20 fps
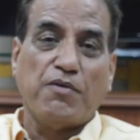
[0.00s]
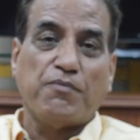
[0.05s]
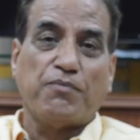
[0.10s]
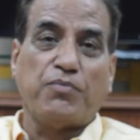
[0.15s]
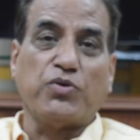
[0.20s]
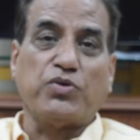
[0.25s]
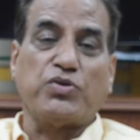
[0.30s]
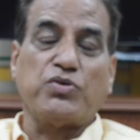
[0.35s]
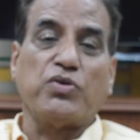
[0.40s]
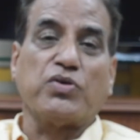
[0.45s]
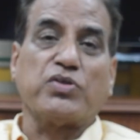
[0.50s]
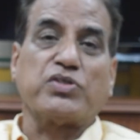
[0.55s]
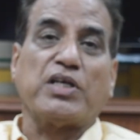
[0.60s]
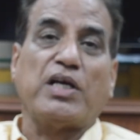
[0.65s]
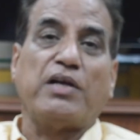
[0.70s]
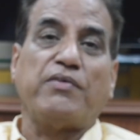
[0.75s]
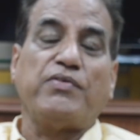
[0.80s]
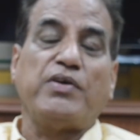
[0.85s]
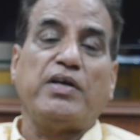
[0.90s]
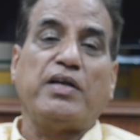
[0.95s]
Put
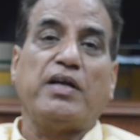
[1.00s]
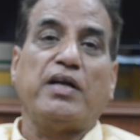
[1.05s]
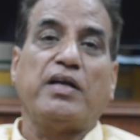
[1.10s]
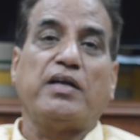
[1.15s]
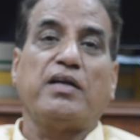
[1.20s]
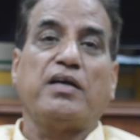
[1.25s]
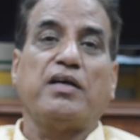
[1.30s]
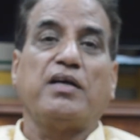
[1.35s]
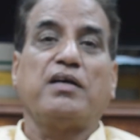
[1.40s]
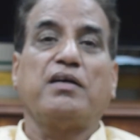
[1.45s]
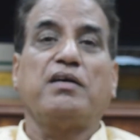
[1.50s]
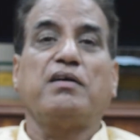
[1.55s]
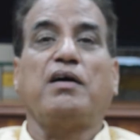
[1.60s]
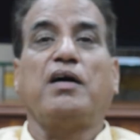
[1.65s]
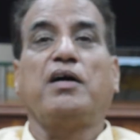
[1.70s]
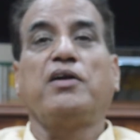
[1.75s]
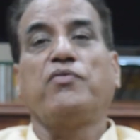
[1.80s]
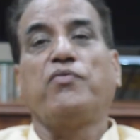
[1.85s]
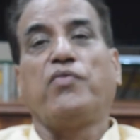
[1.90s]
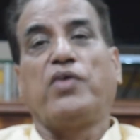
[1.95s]
yourself in an
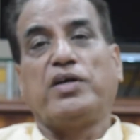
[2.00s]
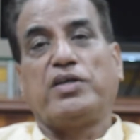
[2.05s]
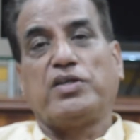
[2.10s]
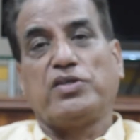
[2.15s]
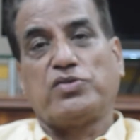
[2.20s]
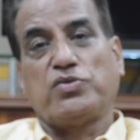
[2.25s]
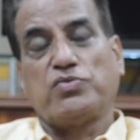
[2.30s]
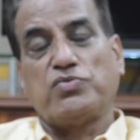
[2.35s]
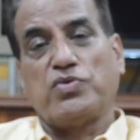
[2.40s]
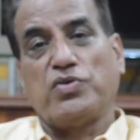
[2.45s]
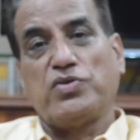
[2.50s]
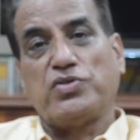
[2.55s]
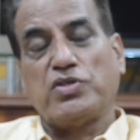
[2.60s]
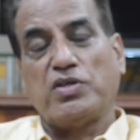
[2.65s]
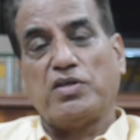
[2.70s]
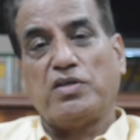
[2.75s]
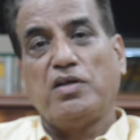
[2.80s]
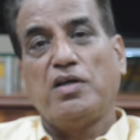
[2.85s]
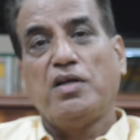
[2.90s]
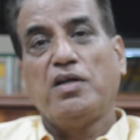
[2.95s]
unwanted
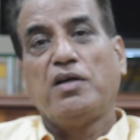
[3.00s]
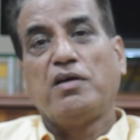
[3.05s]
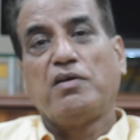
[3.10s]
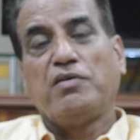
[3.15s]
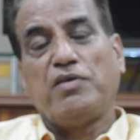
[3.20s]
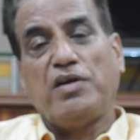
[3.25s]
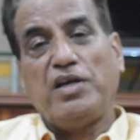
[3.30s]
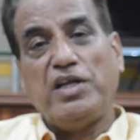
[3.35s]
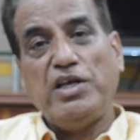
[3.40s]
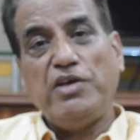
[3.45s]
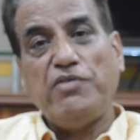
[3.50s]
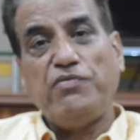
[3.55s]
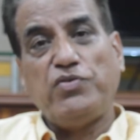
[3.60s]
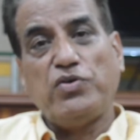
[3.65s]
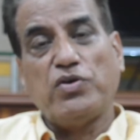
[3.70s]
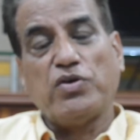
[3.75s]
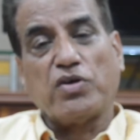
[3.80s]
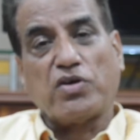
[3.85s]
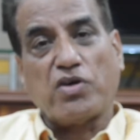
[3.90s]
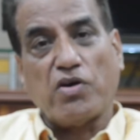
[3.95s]
situation. Leave
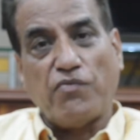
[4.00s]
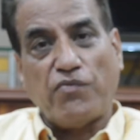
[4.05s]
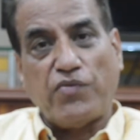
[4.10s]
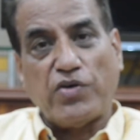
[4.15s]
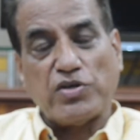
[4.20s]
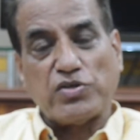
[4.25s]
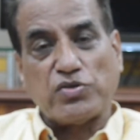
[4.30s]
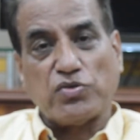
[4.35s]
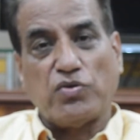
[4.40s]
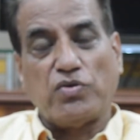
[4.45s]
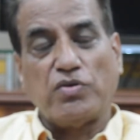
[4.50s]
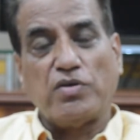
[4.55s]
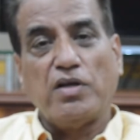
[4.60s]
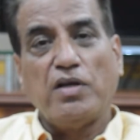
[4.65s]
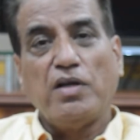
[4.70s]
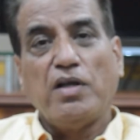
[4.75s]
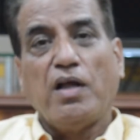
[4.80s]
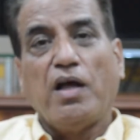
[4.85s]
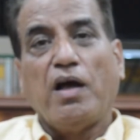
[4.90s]
your comfort zone.